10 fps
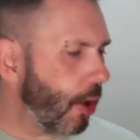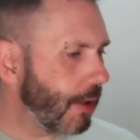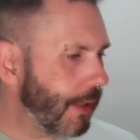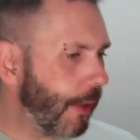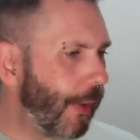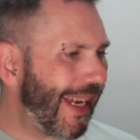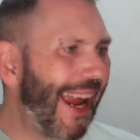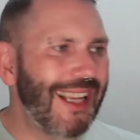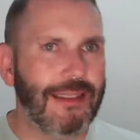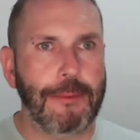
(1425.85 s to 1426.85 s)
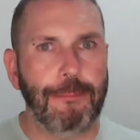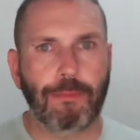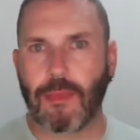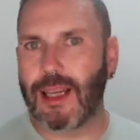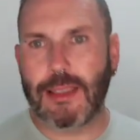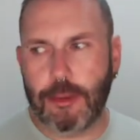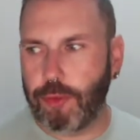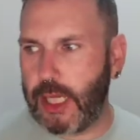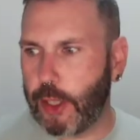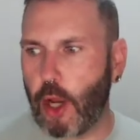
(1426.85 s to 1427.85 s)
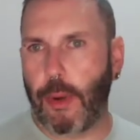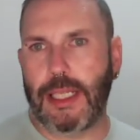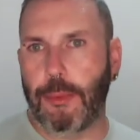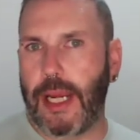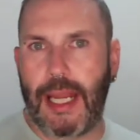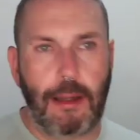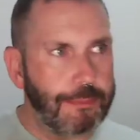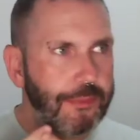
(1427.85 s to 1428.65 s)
holiday weekend, I didn't really go anywhere.